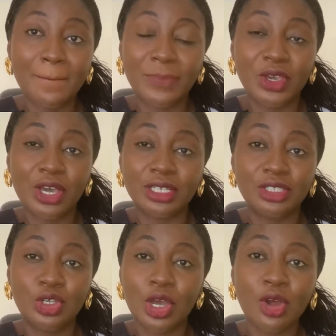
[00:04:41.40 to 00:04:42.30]

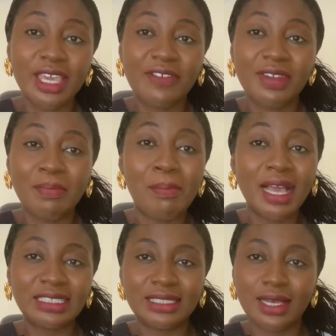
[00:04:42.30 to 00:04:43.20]
because you are not given
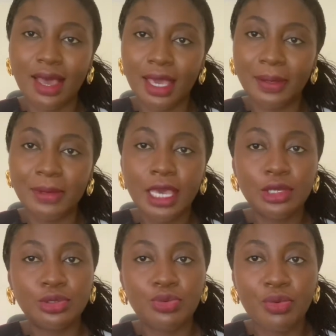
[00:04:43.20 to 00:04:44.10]
much time
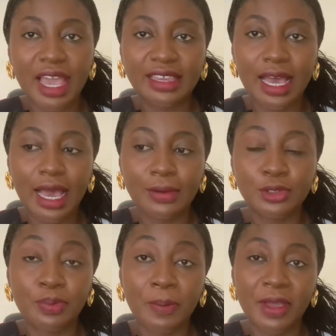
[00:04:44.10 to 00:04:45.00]
to write
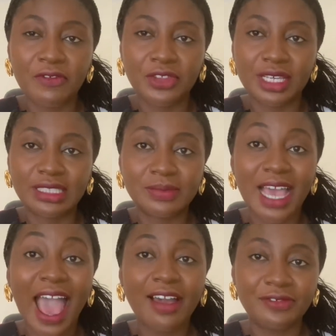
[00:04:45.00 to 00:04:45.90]
to prepare for the exams
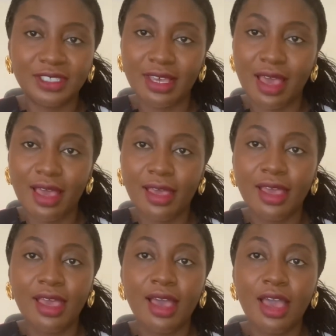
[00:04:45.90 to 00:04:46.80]
after
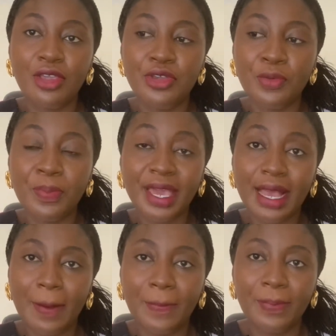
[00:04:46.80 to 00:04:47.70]
you pick
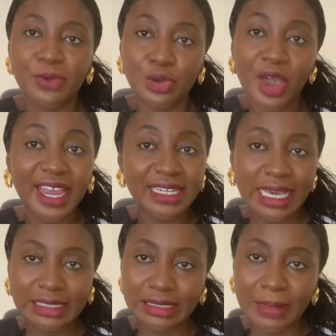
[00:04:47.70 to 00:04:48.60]
up your
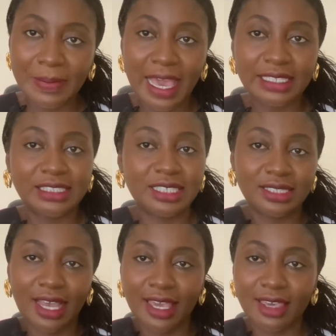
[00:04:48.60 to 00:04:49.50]
index number. It's
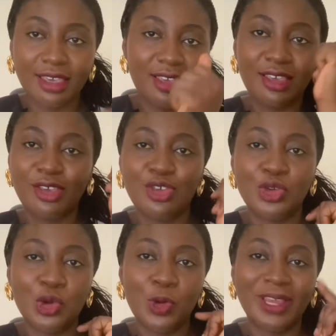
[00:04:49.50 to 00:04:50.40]
just like
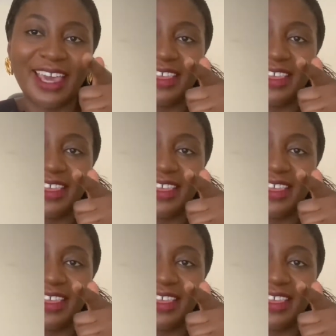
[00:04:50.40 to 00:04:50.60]
you go like